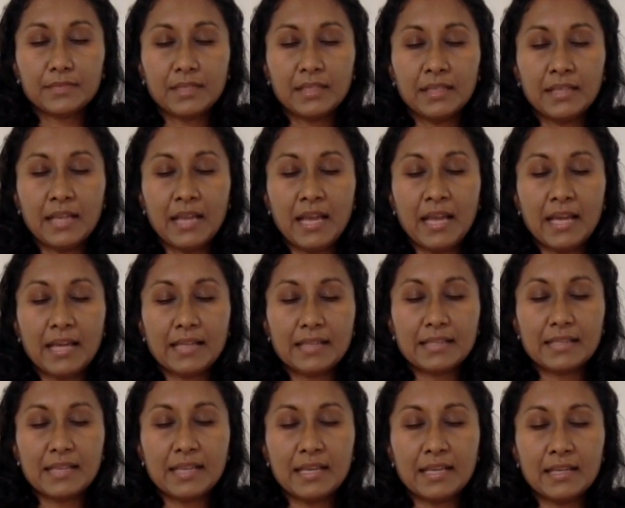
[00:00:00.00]
and
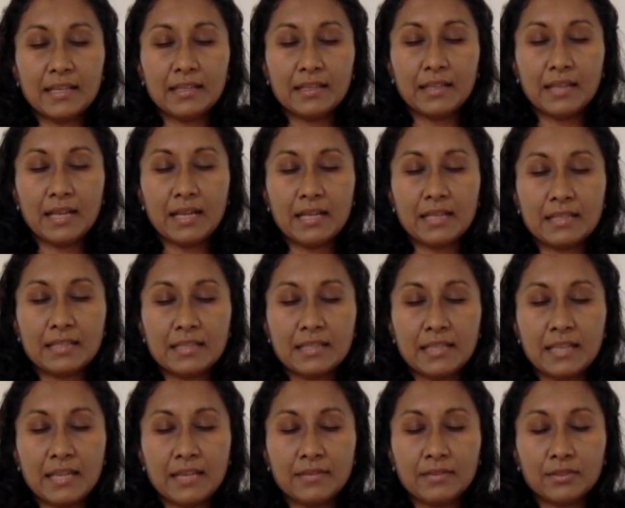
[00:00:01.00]
exhale as the
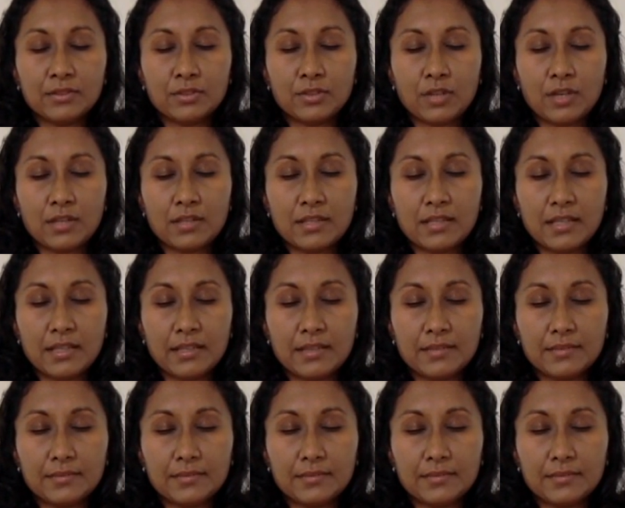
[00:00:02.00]
navel draws in.